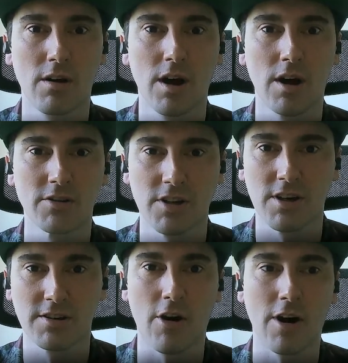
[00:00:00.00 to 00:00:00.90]
as
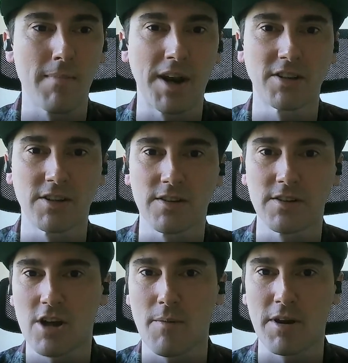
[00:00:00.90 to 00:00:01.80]
a direct medicine
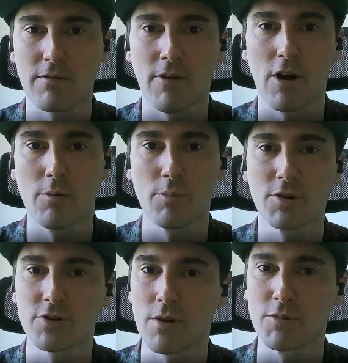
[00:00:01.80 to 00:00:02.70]
that's coming via a
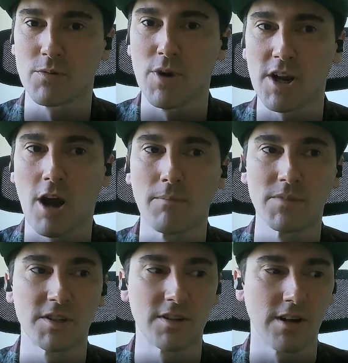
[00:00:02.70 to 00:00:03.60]
prescription when it
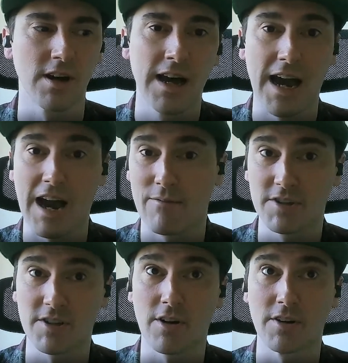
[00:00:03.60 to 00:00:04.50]
comes to
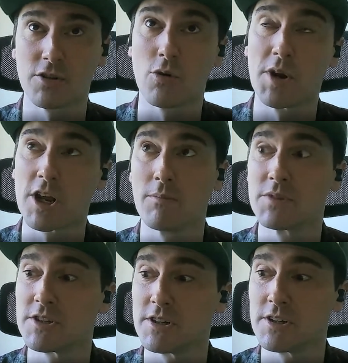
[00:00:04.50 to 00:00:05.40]
advertising, or when it
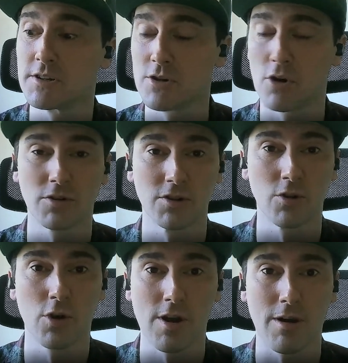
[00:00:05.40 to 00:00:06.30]
comes to doctors
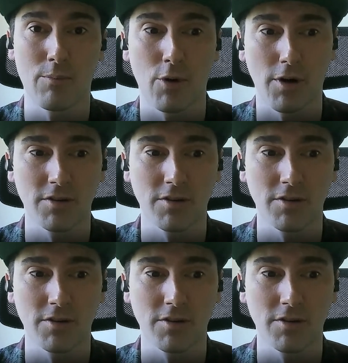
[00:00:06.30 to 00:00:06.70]
talking about products?